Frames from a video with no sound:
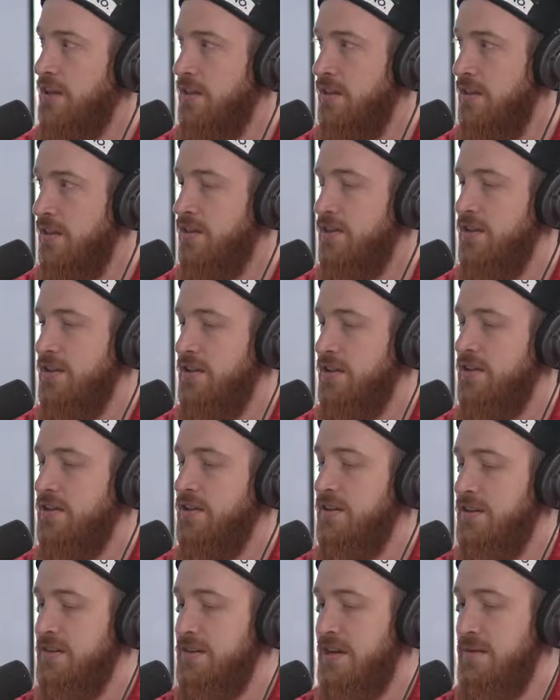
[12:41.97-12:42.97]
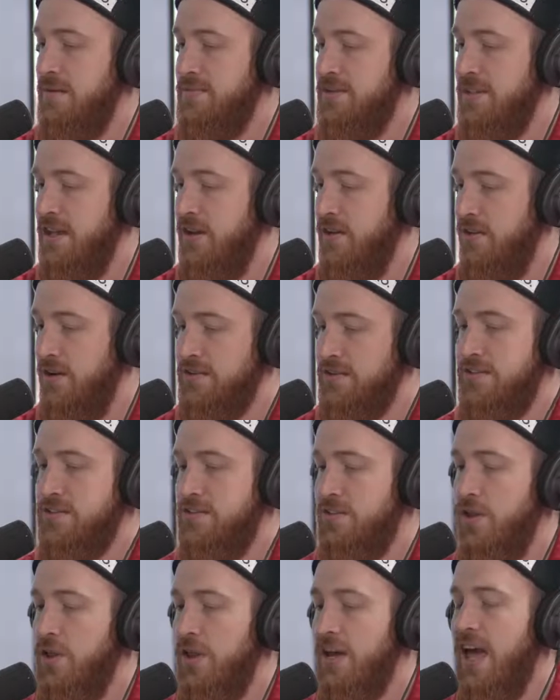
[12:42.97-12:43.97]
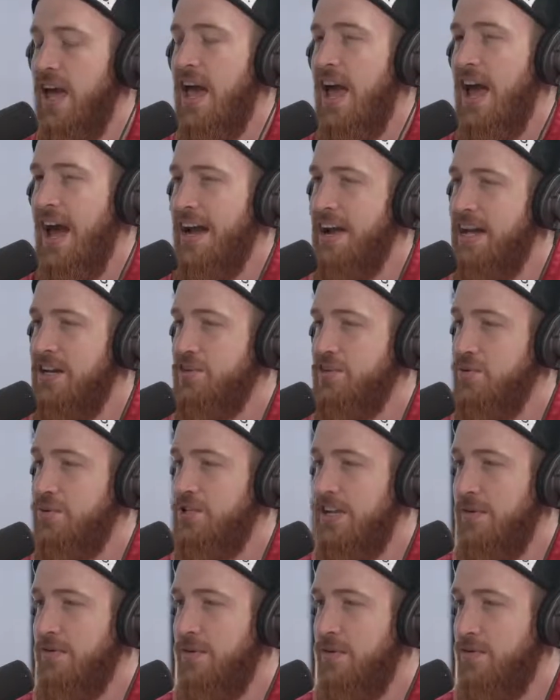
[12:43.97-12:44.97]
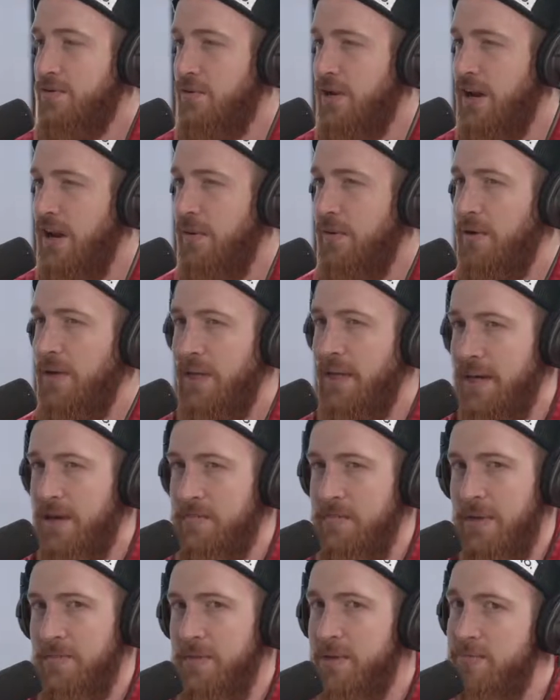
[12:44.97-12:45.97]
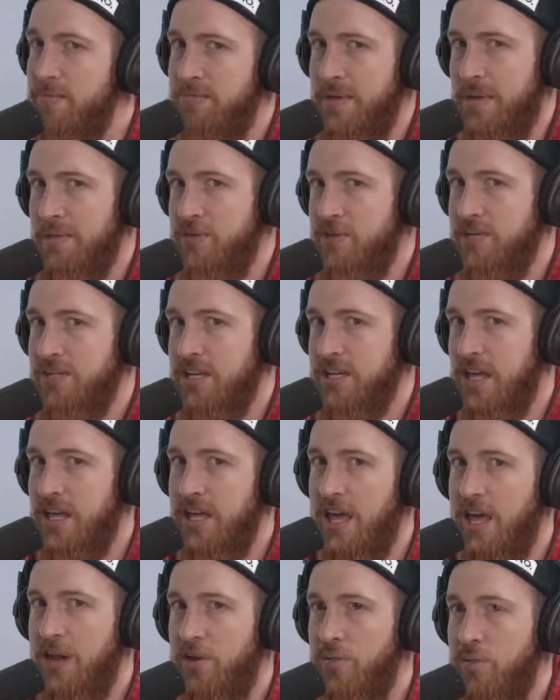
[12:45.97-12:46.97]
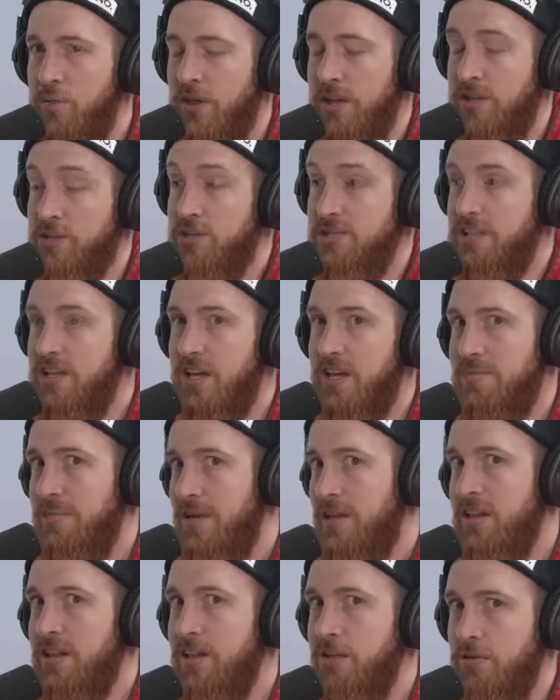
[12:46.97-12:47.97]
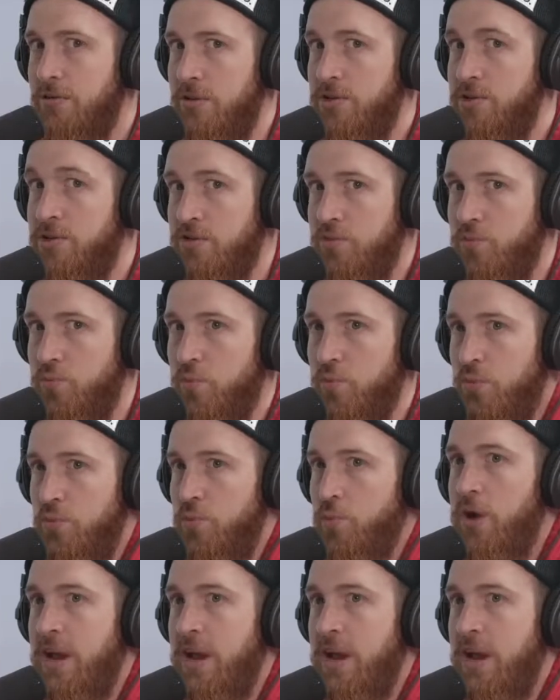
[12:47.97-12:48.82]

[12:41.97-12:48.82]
the times that there is. So I kind of switched halfway through, and I maybe should take again, just thinking about literally just what I